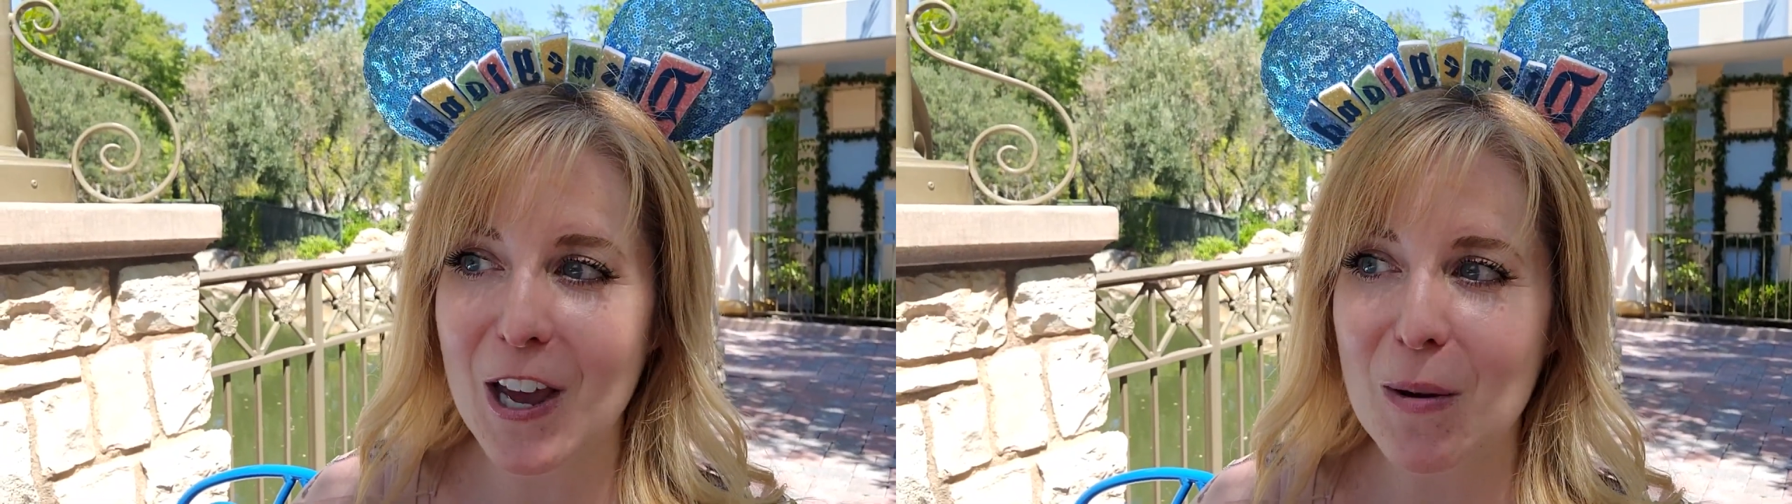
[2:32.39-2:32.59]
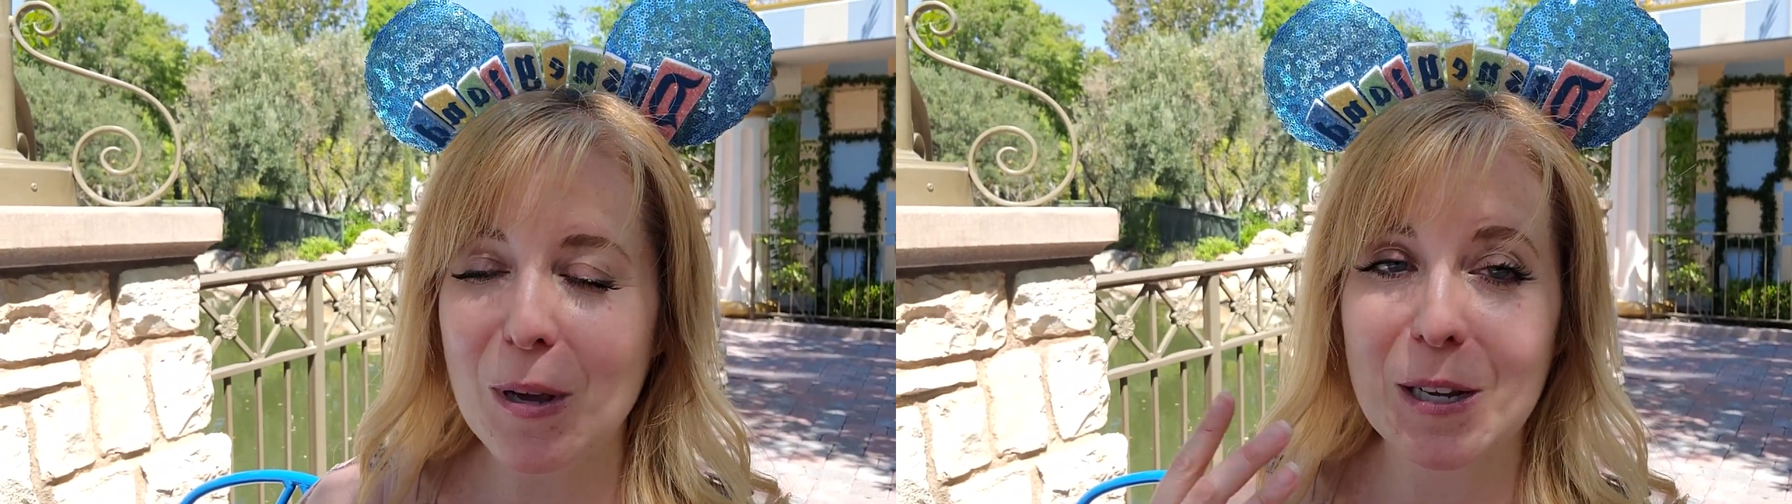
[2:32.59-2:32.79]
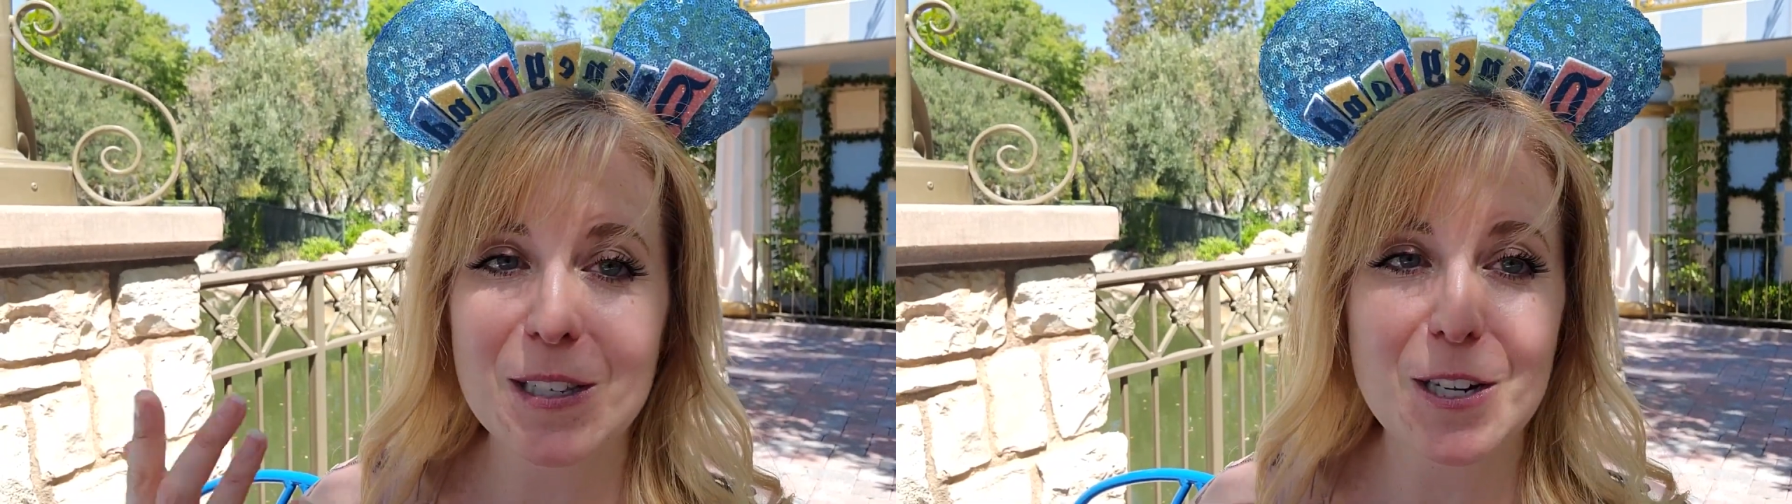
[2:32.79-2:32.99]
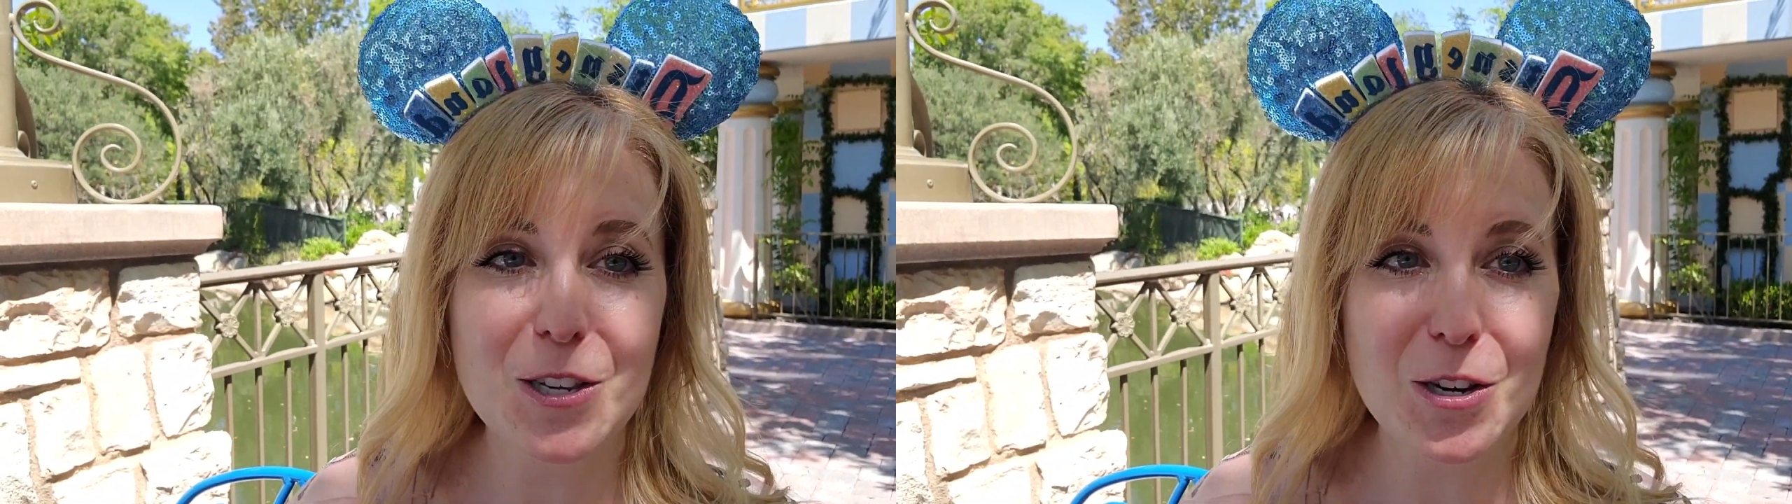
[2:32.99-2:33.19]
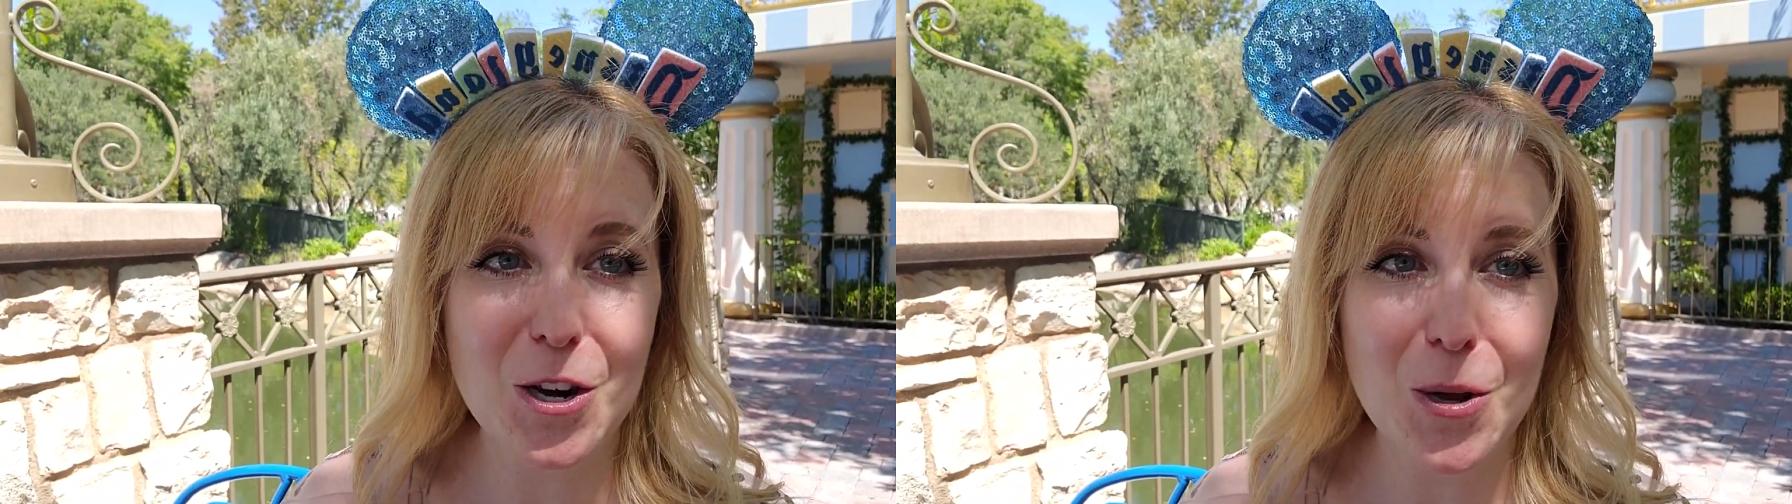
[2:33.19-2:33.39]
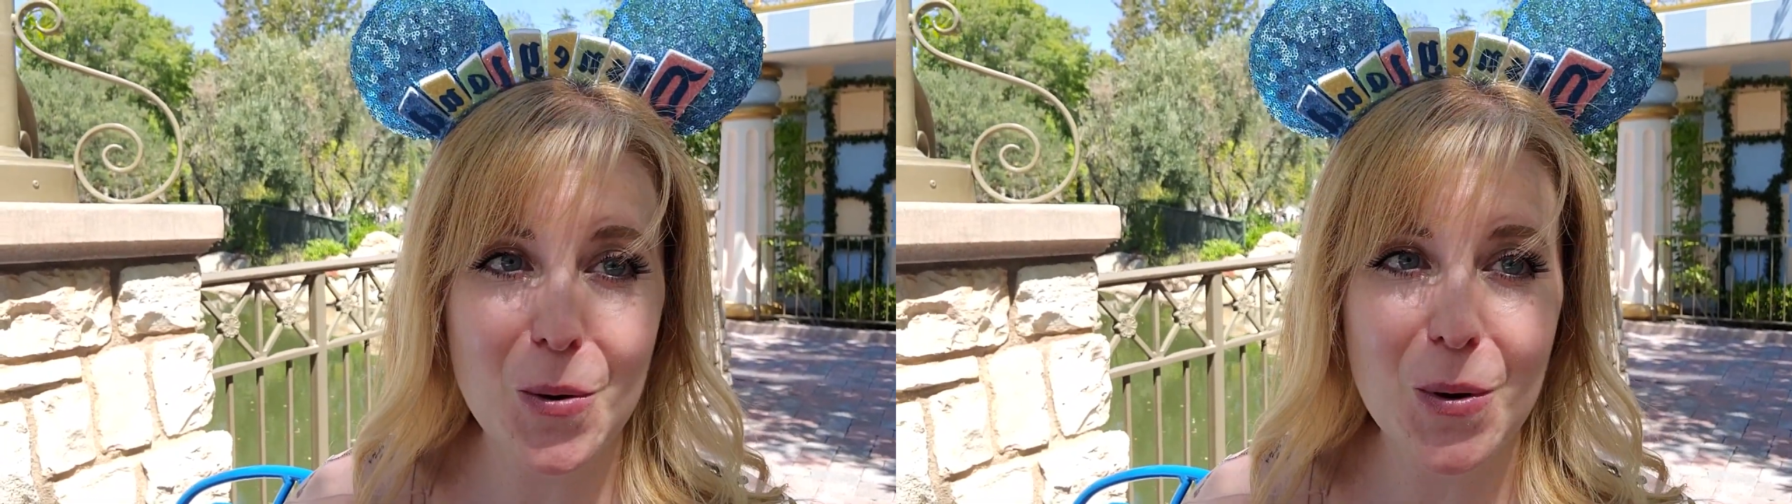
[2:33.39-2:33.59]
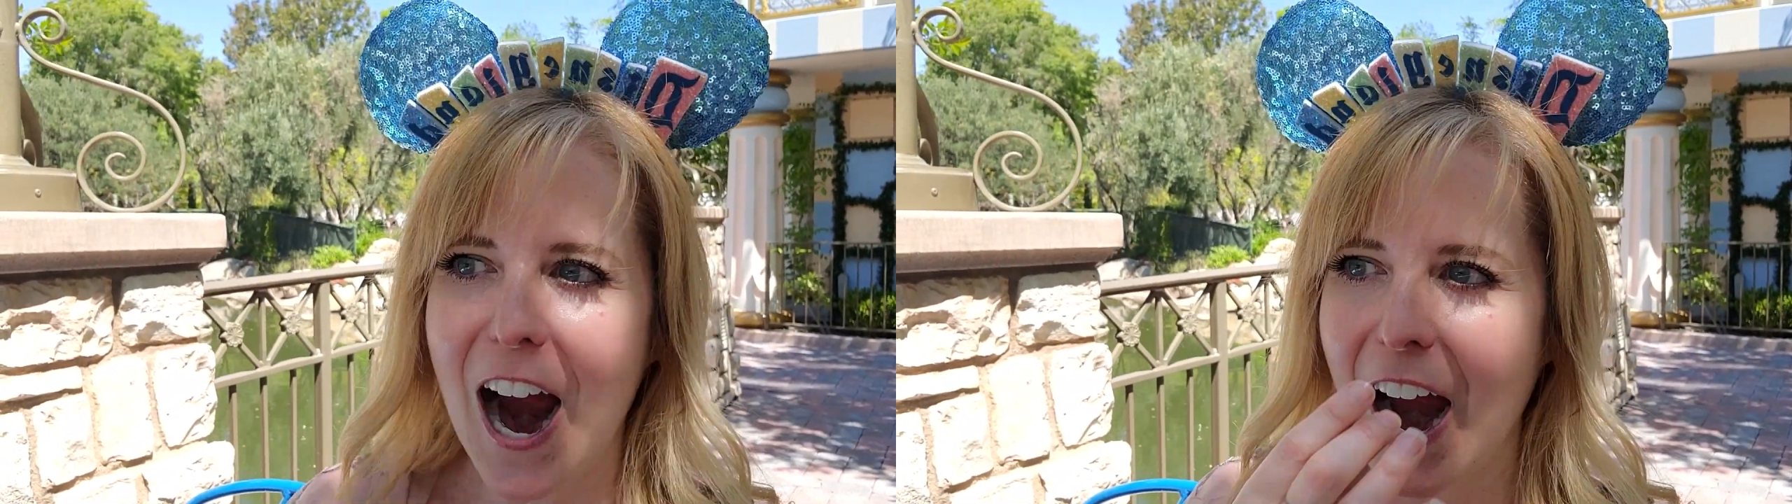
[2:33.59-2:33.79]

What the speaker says: because it's new.